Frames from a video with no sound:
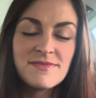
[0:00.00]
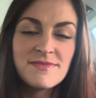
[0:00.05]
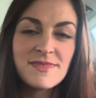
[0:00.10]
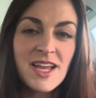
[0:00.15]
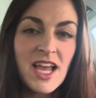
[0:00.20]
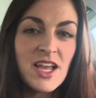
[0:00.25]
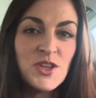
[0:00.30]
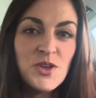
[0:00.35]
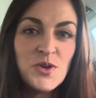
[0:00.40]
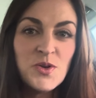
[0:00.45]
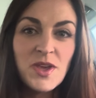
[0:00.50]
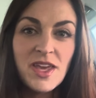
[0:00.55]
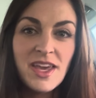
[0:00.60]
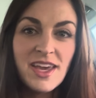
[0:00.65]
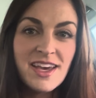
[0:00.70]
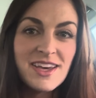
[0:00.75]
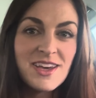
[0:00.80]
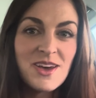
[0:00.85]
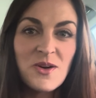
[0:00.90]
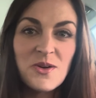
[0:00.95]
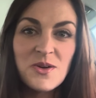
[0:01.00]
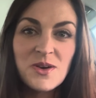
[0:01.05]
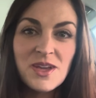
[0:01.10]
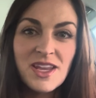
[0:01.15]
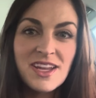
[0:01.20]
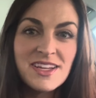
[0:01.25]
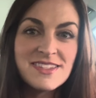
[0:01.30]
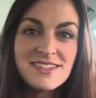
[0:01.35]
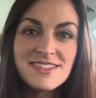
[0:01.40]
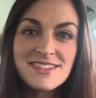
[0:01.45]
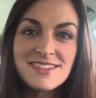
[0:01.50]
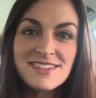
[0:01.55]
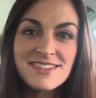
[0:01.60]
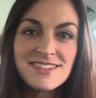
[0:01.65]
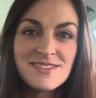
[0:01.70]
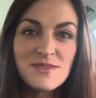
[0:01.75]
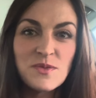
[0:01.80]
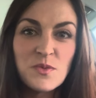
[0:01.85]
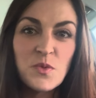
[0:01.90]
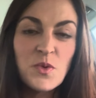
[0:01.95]
And you can't go against
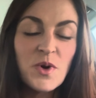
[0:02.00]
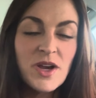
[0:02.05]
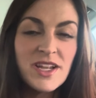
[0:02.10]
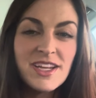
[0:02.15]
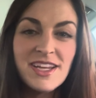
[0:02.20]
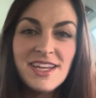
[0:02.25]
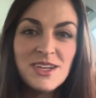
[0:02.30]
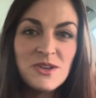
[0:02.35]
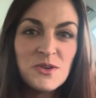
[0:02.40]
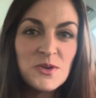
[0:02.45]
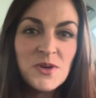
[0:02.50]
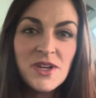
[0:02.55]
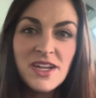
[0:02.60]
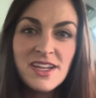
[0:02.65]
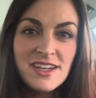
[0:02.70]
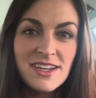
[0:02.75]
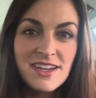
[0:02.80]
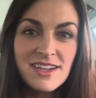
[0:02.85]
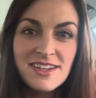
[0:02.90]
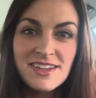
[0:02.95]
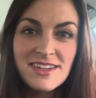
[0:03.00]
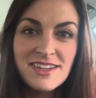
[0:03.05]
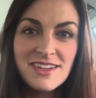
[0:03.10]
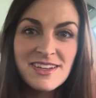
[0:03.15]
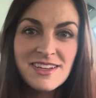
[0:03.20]
what He created.